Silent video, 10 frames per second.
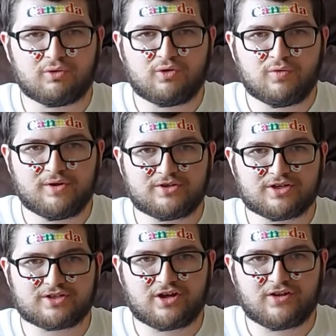who we
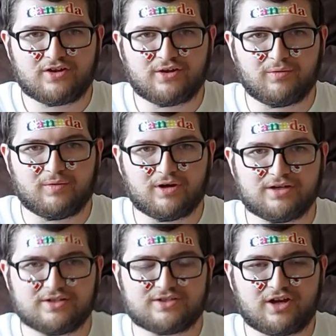just saw there
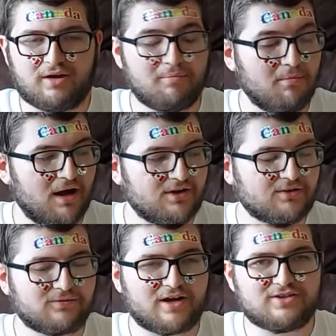was my good
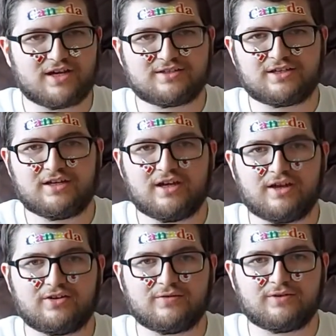friend Jessie
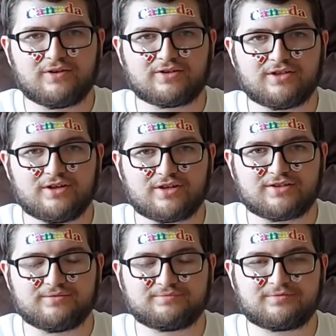and her fiance
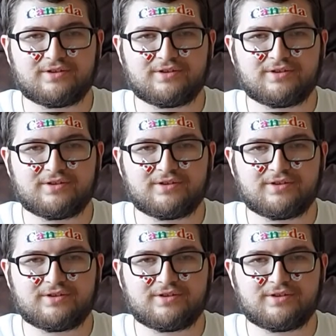Austin.